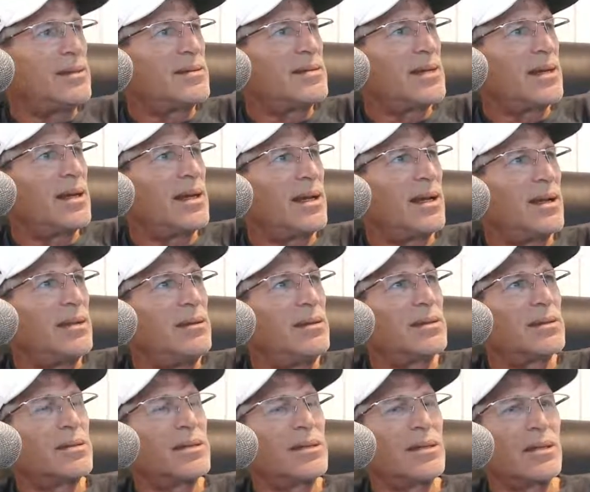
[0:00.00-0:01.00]
and
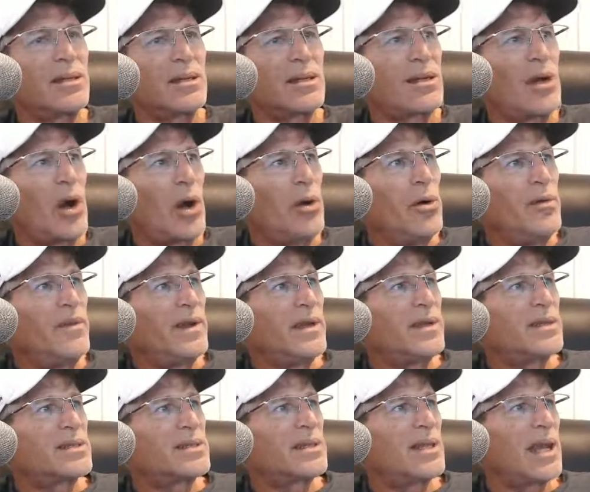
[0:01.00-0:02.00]
this
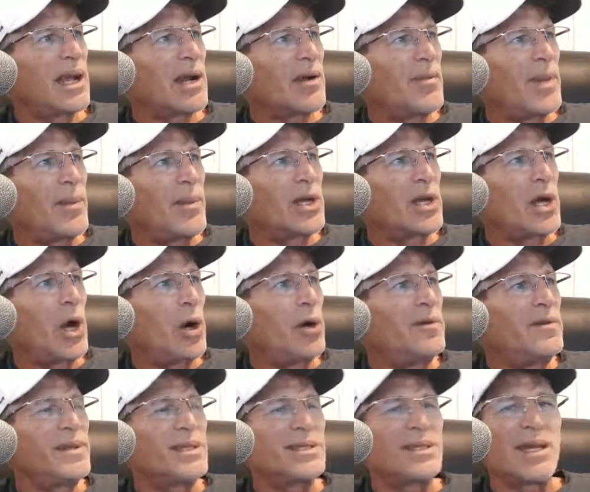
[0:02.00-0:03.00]
COVID scenario. Maybe
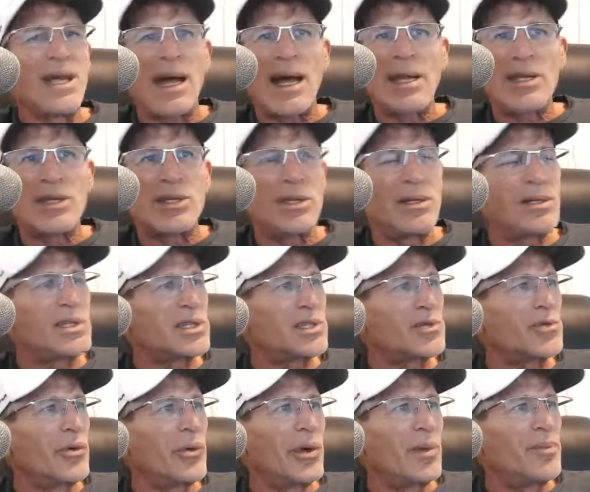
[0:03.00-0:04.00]
COVID's got you and
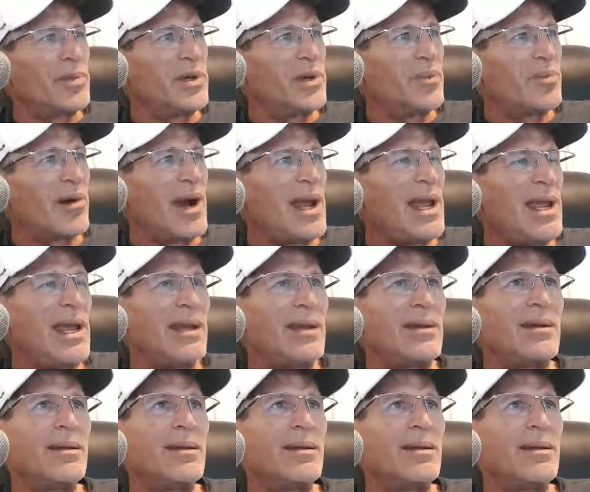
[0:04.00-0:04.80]
screwed up your brain.